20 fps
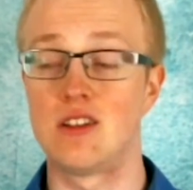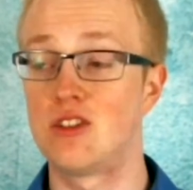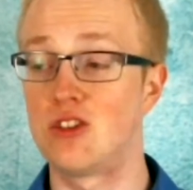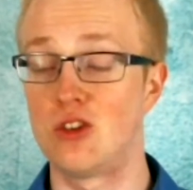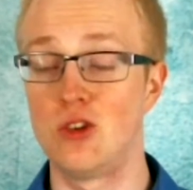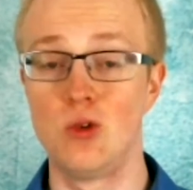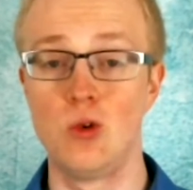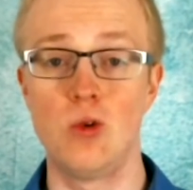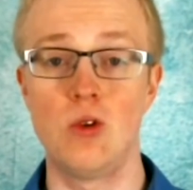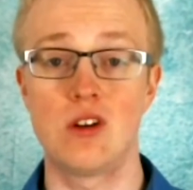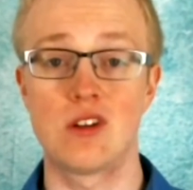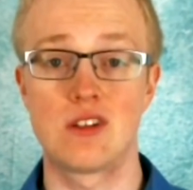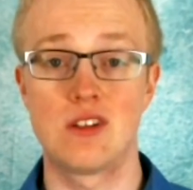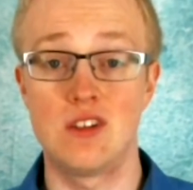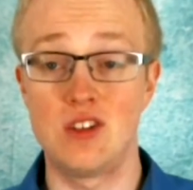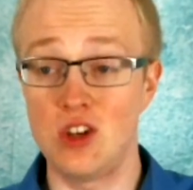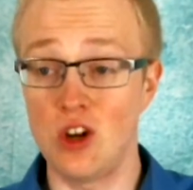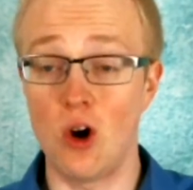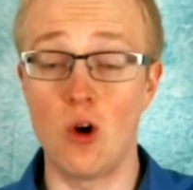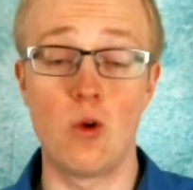2,
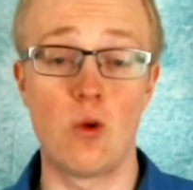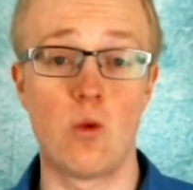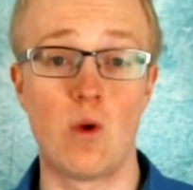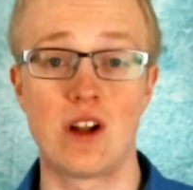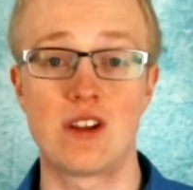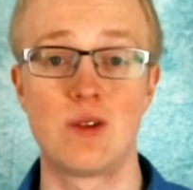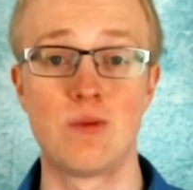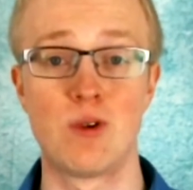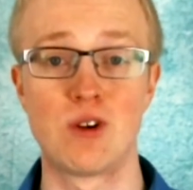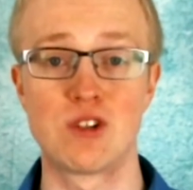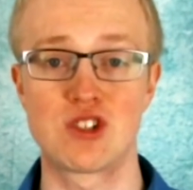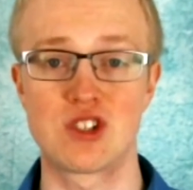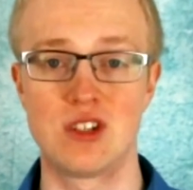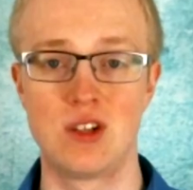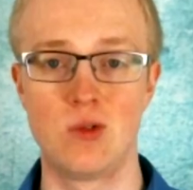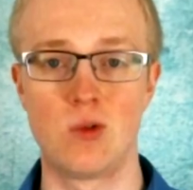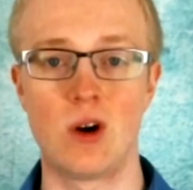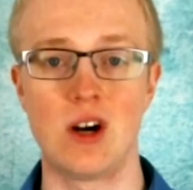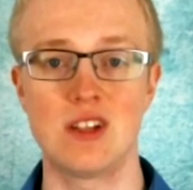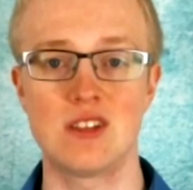know what emotion you
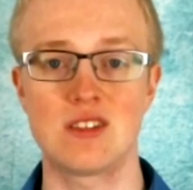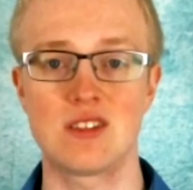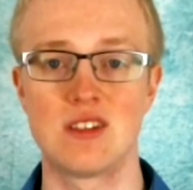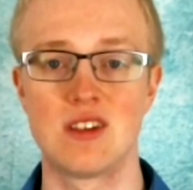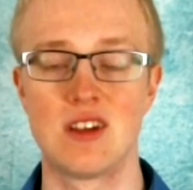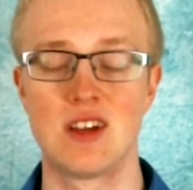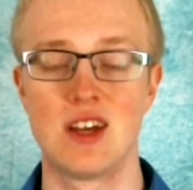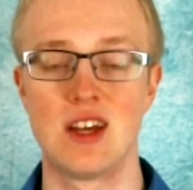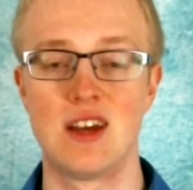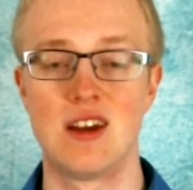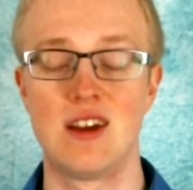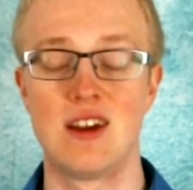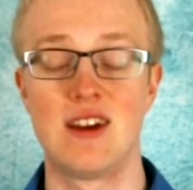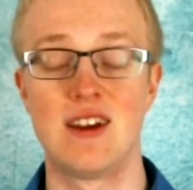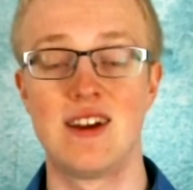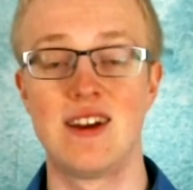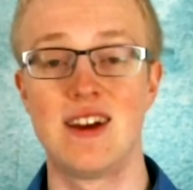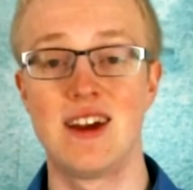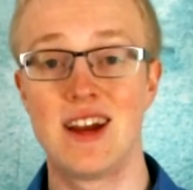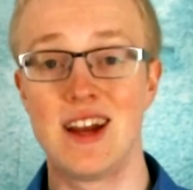want.
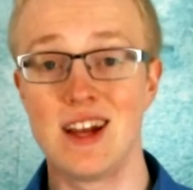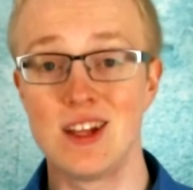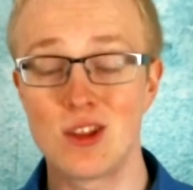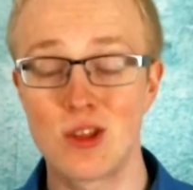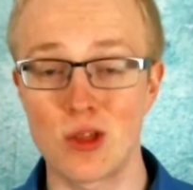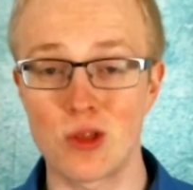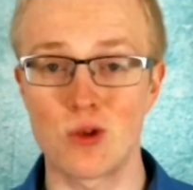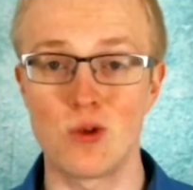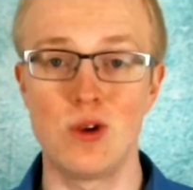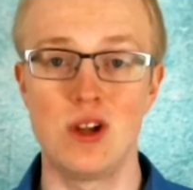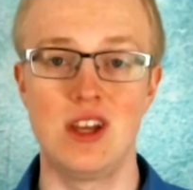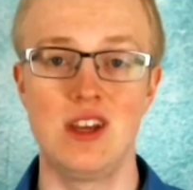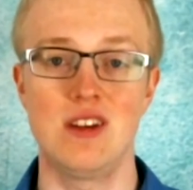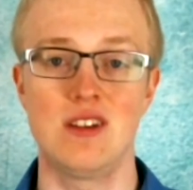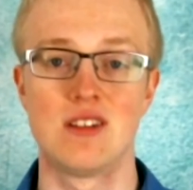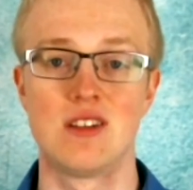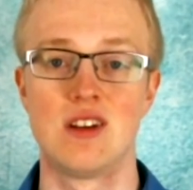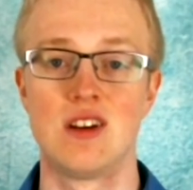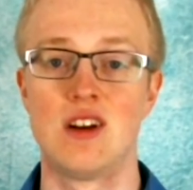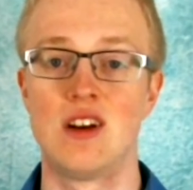And 3,
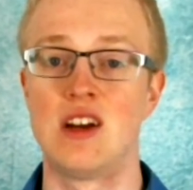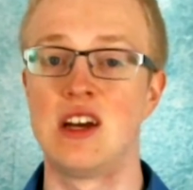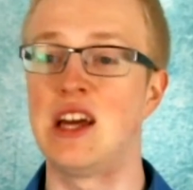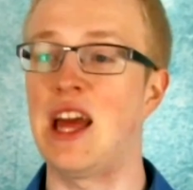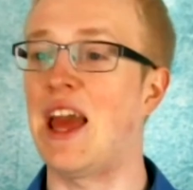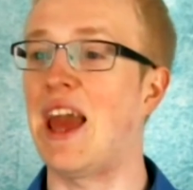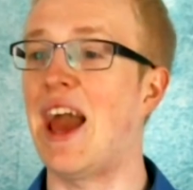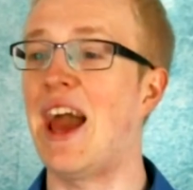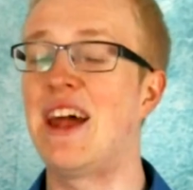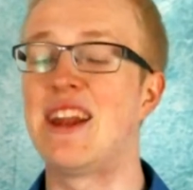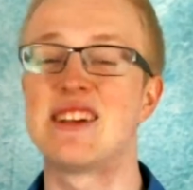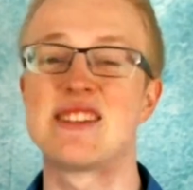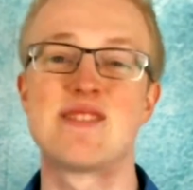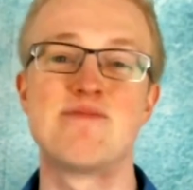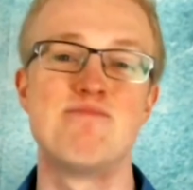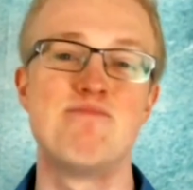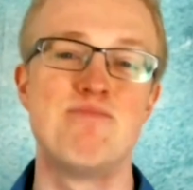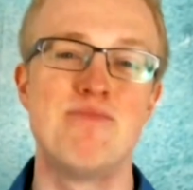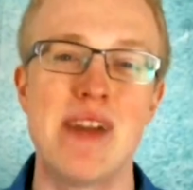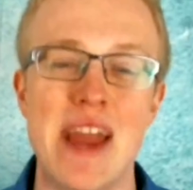add as
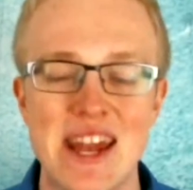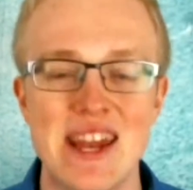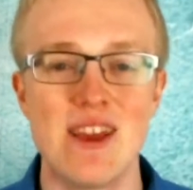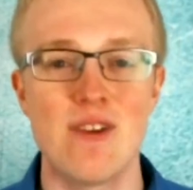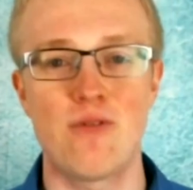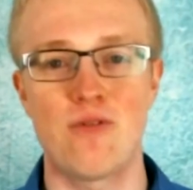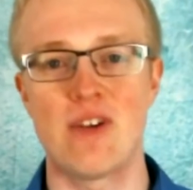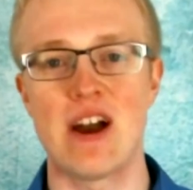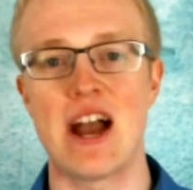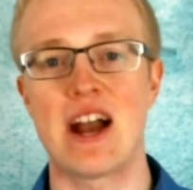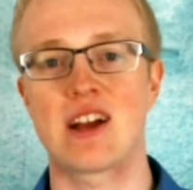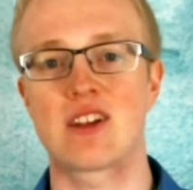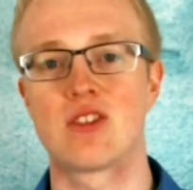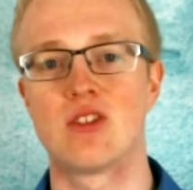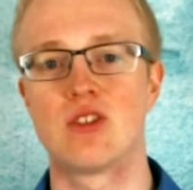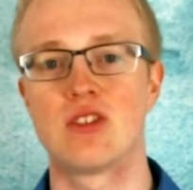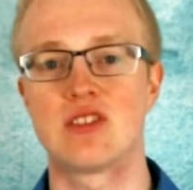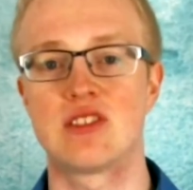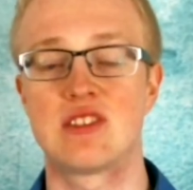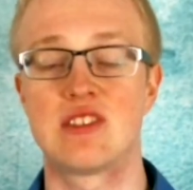many
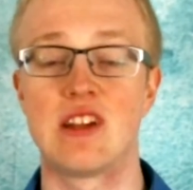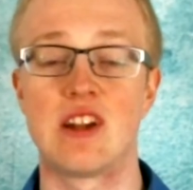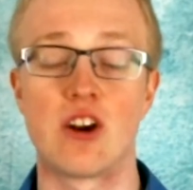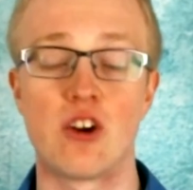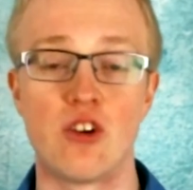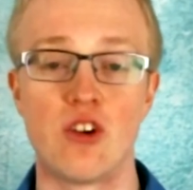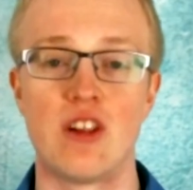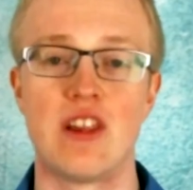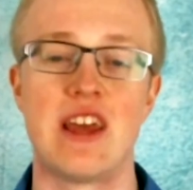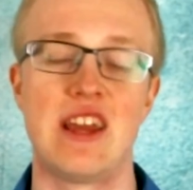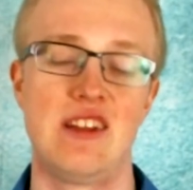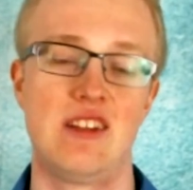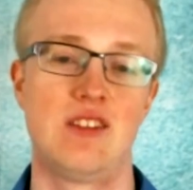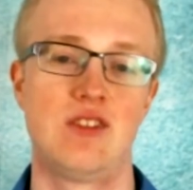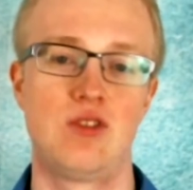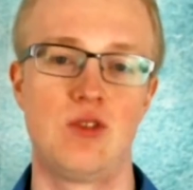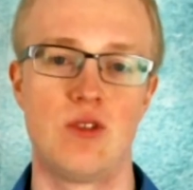factors that are related to